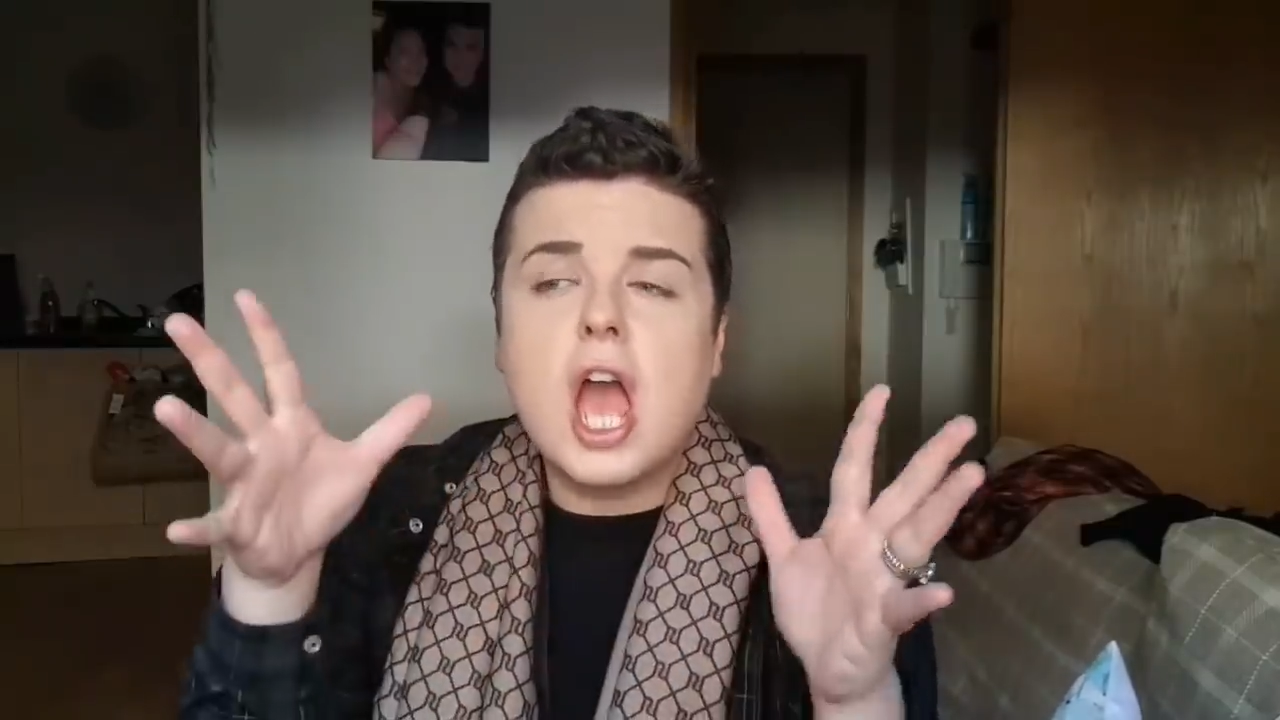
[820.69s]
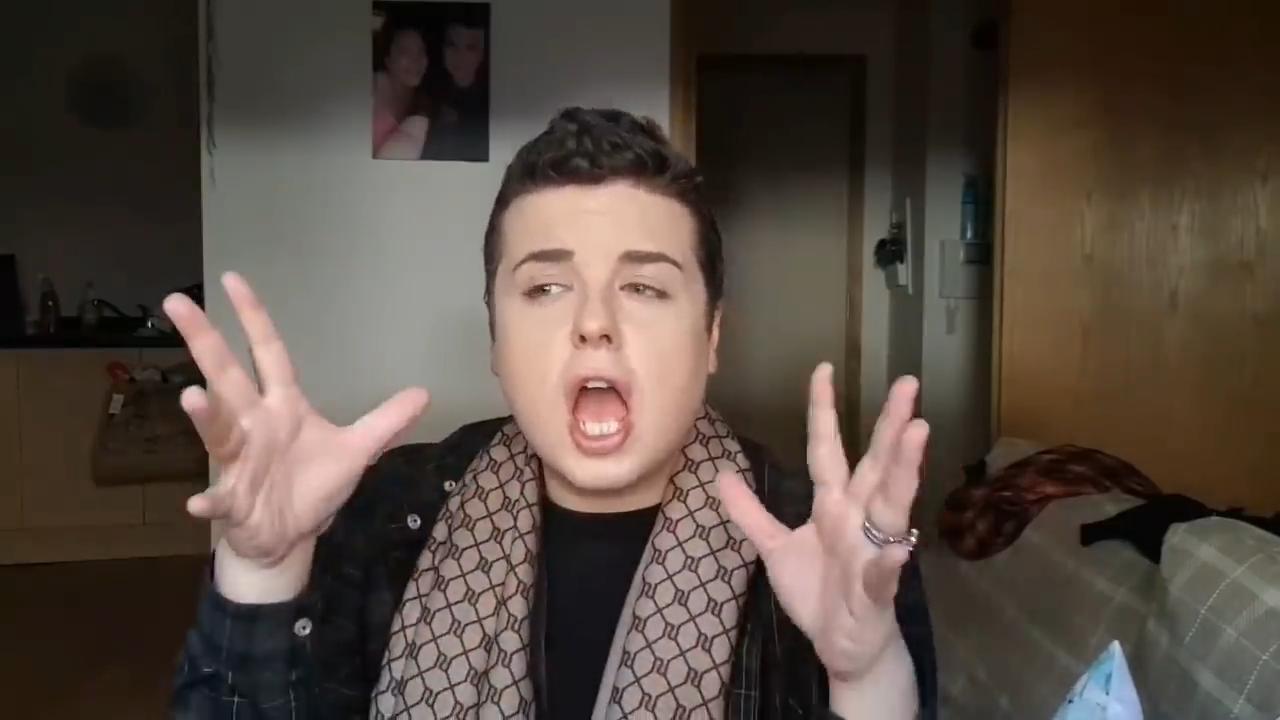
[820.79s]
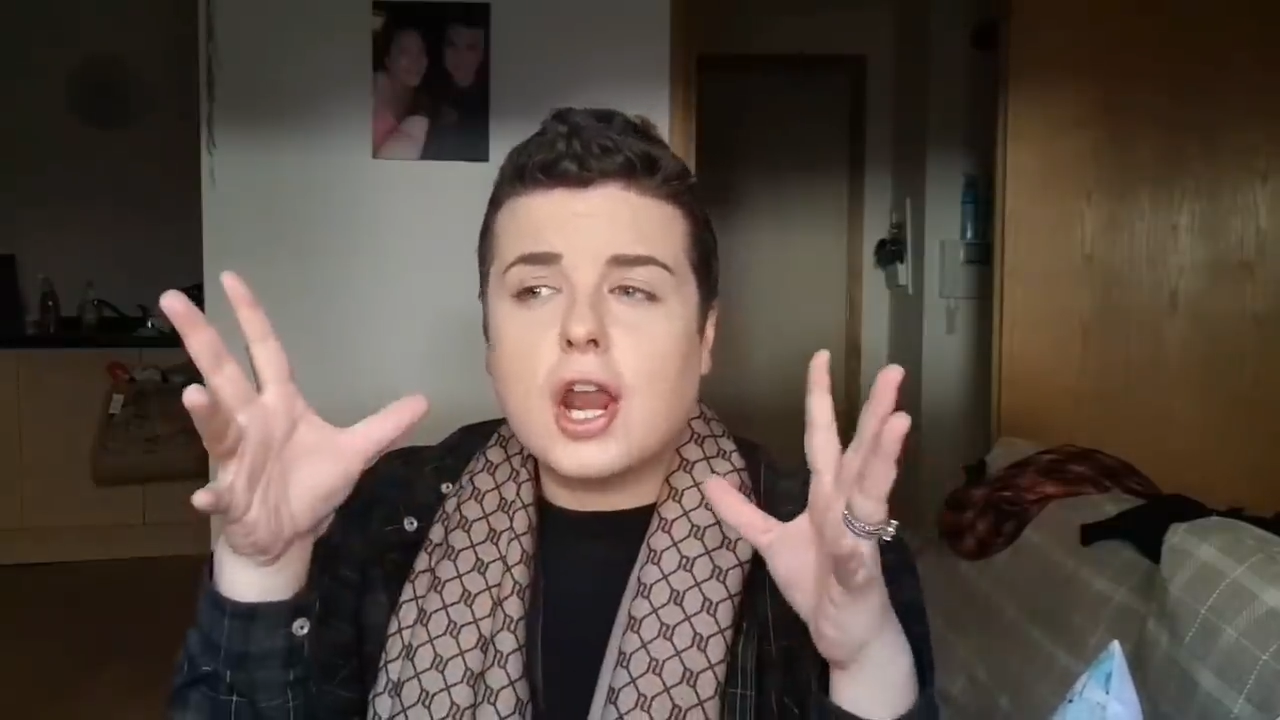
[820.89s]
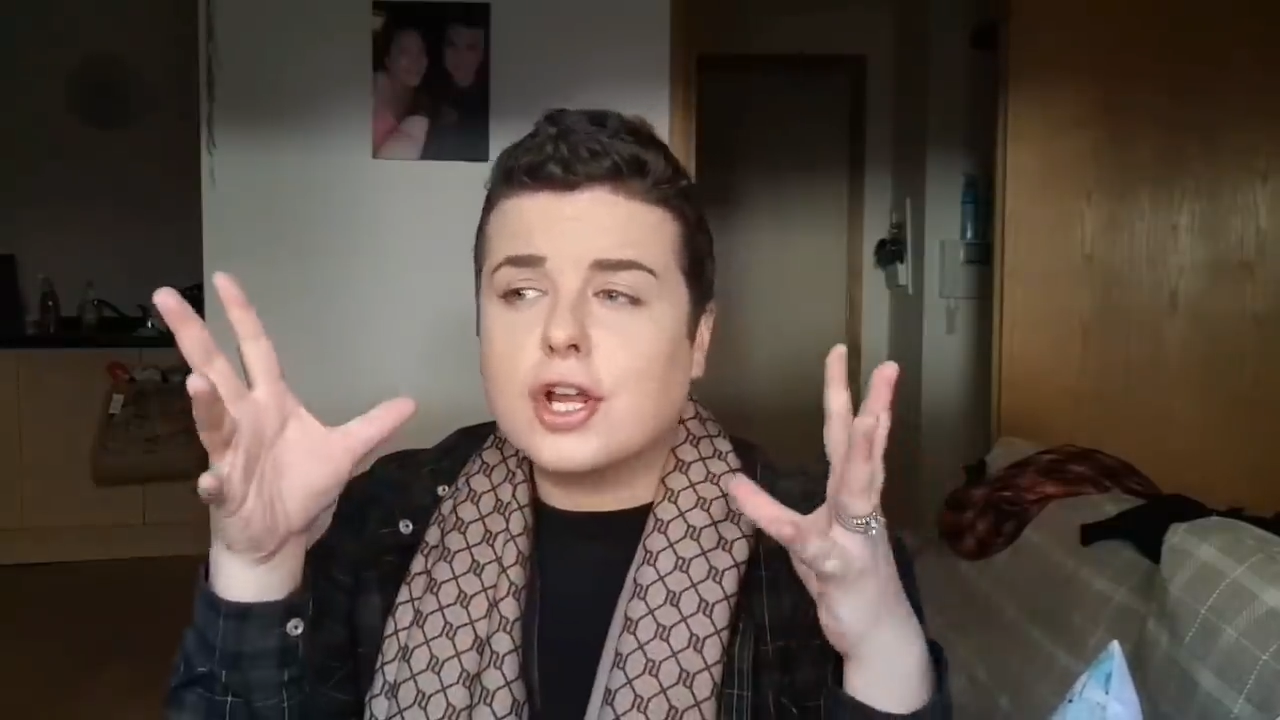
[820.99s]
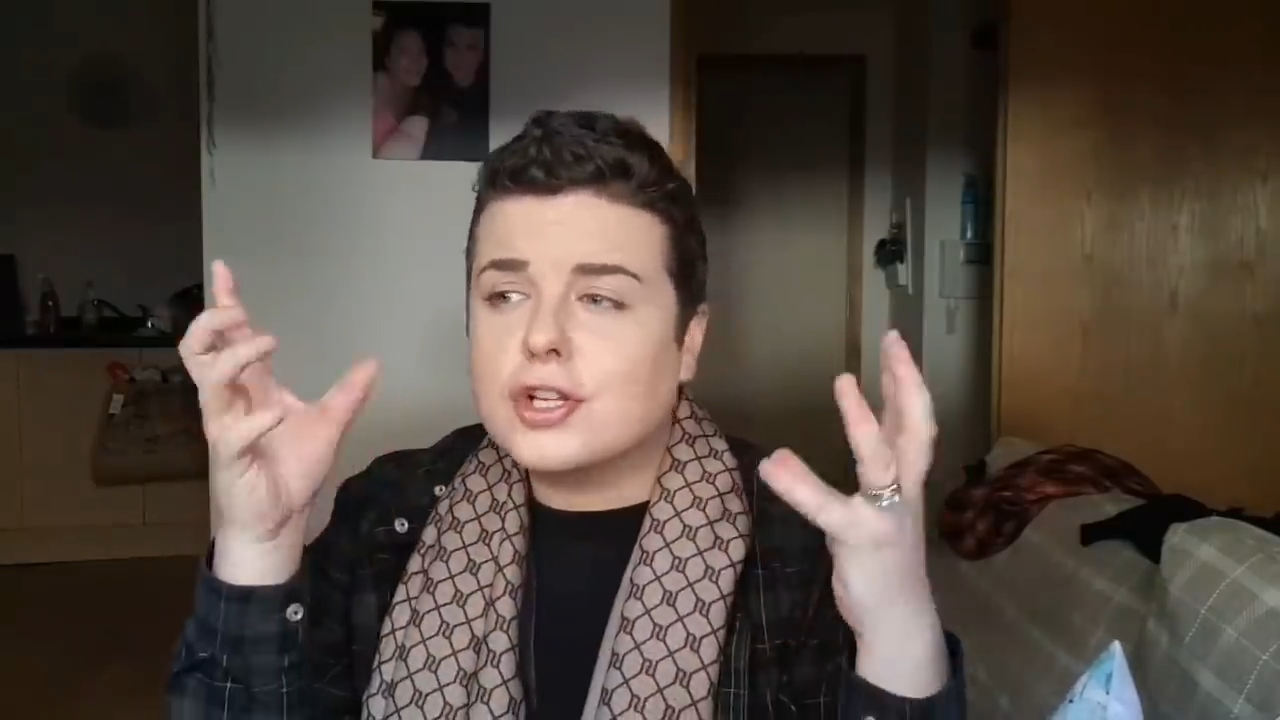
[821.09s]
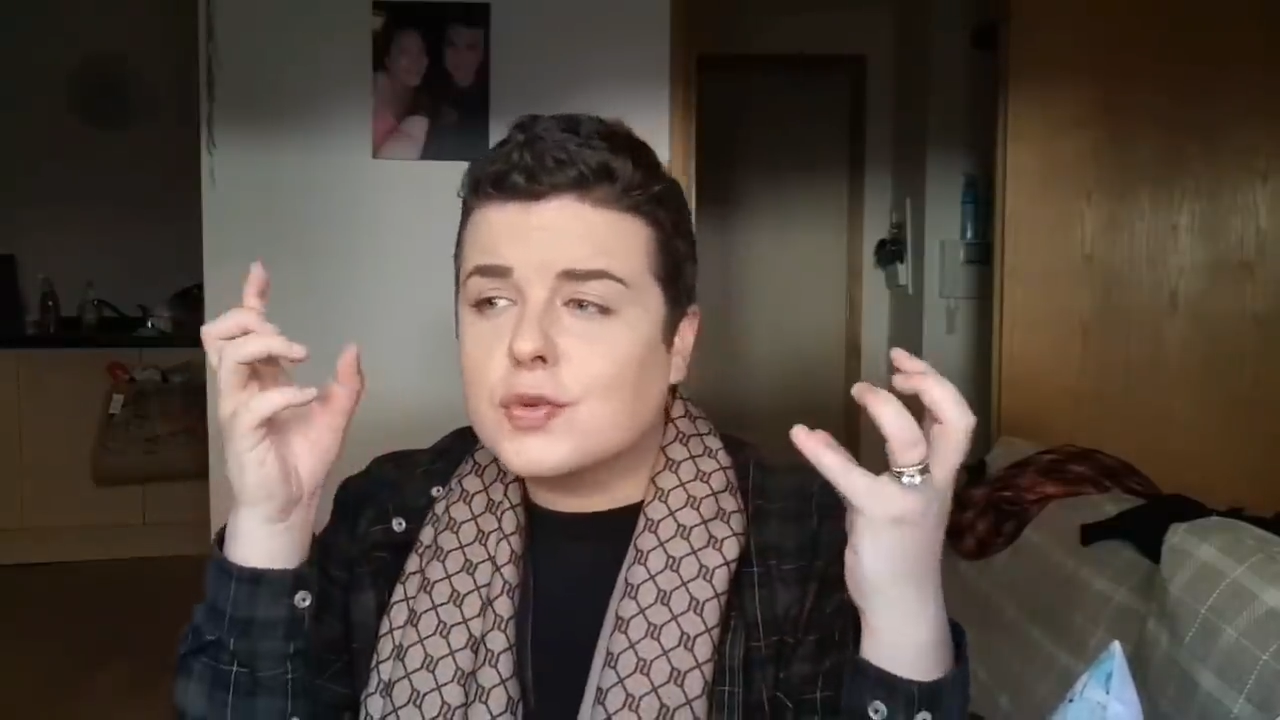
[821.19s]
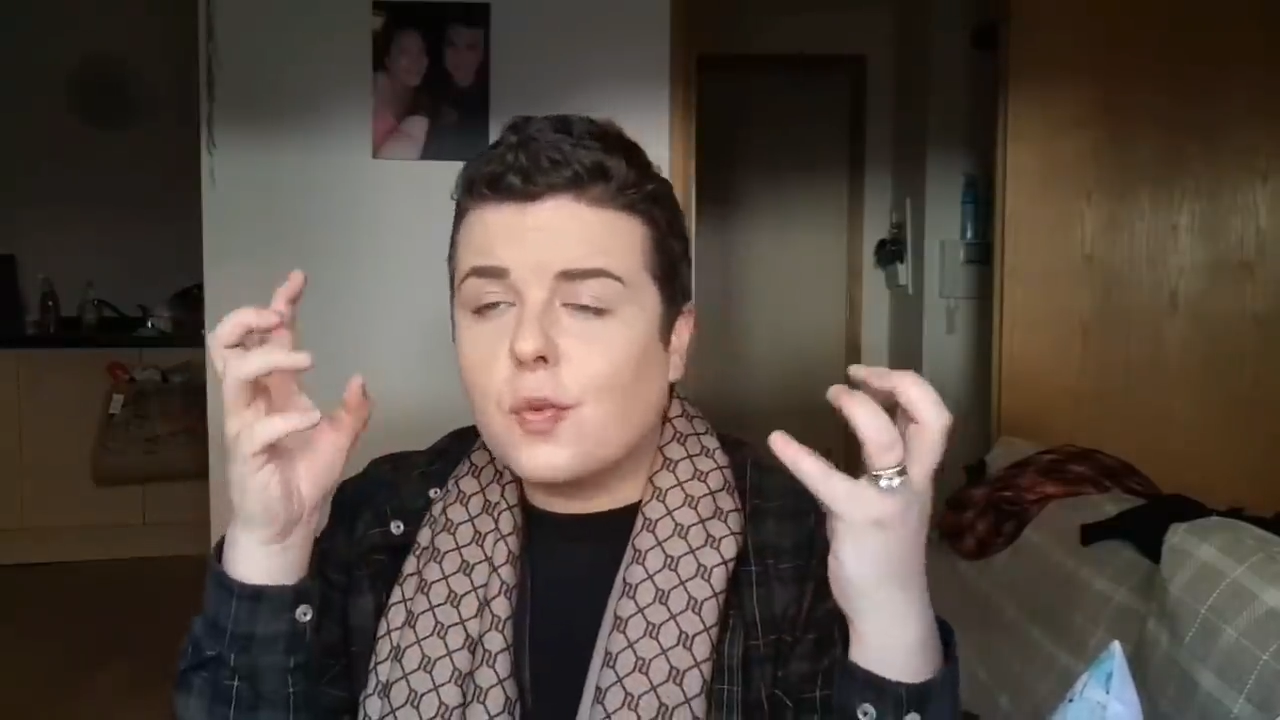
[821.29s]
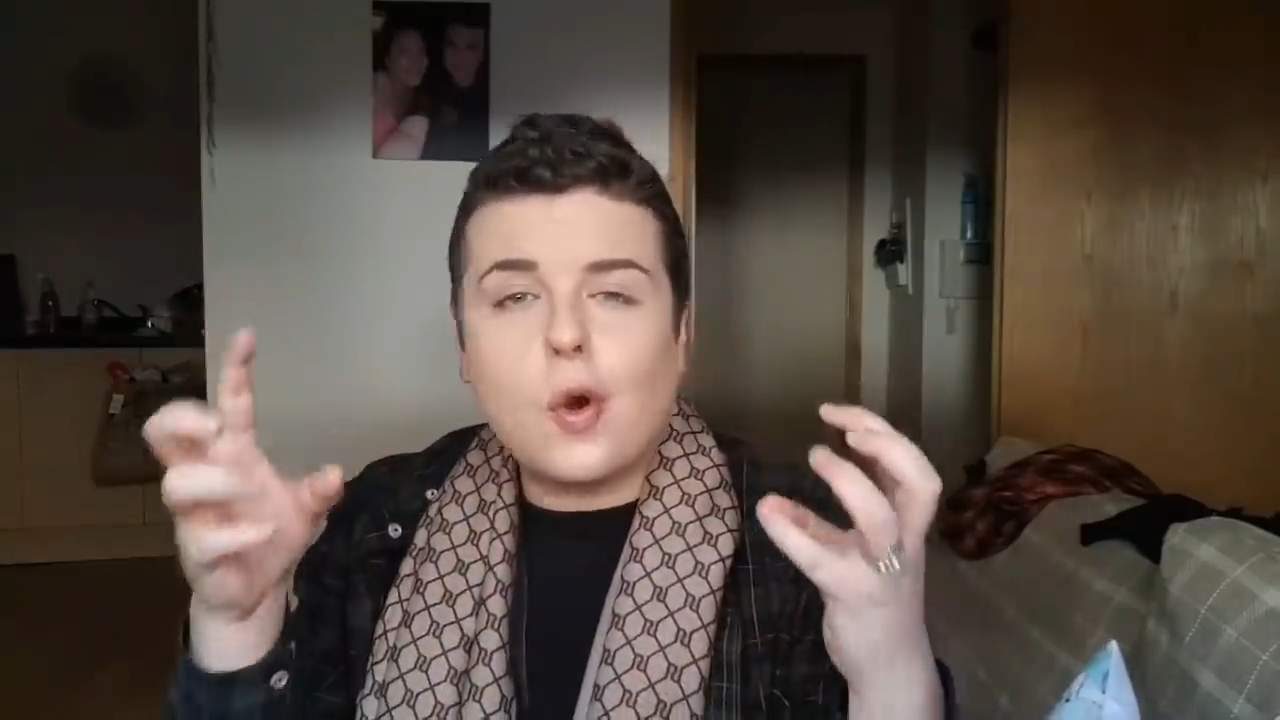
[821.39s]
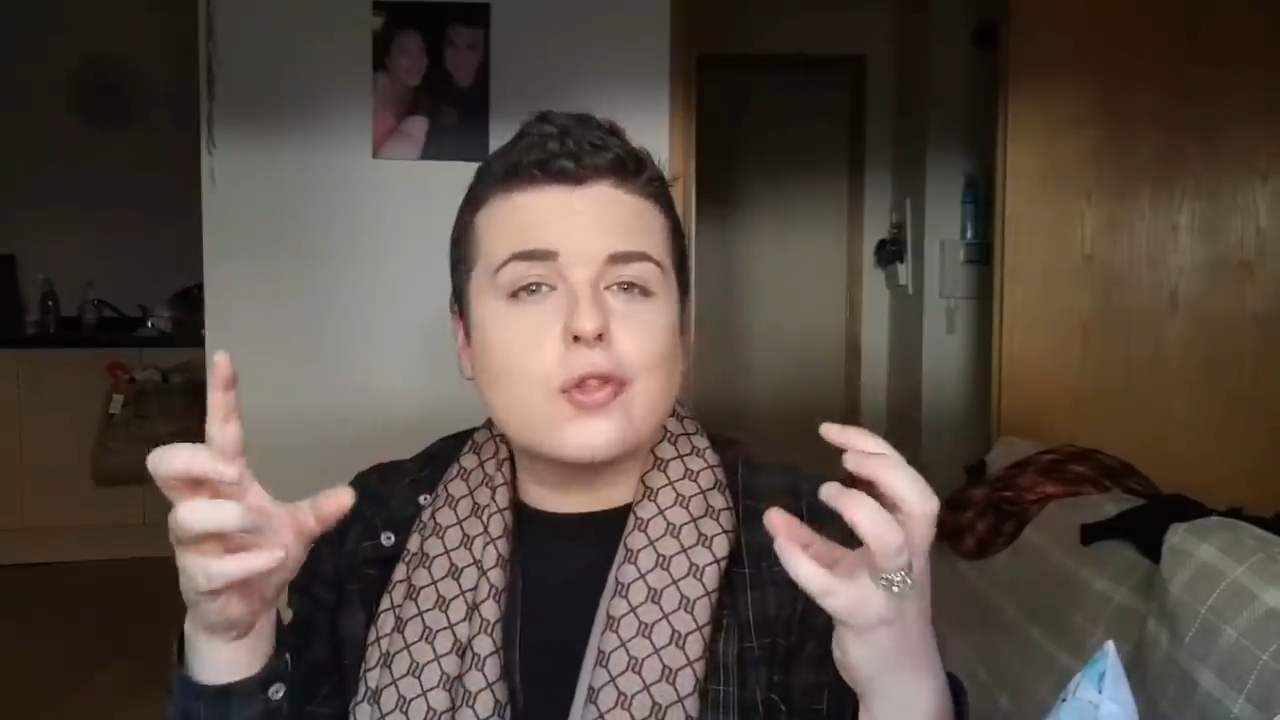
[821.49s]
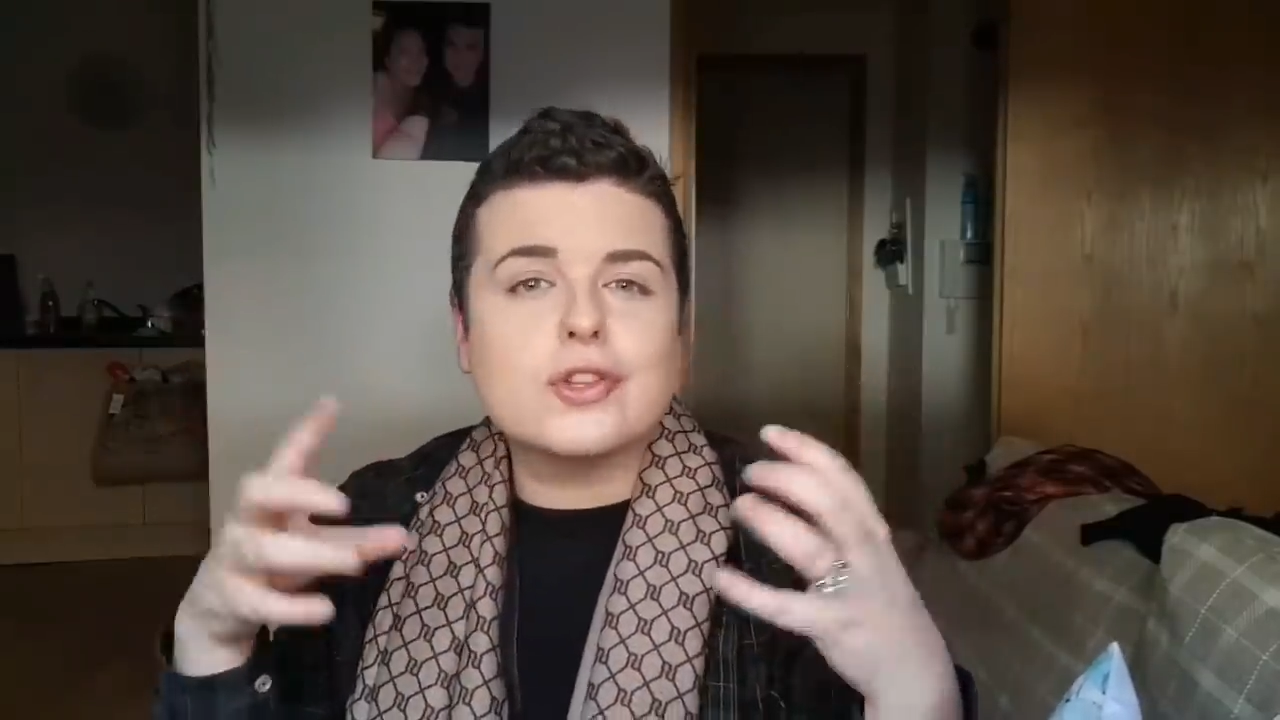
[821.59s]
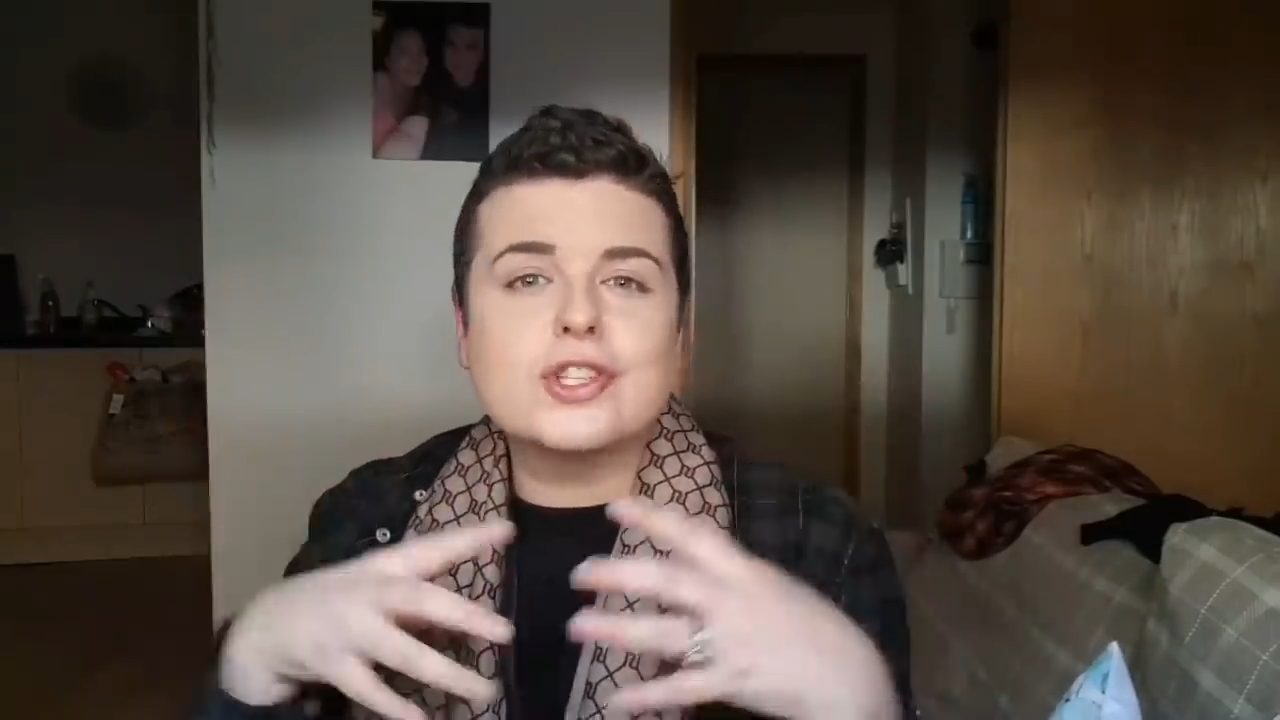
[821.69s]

and I just want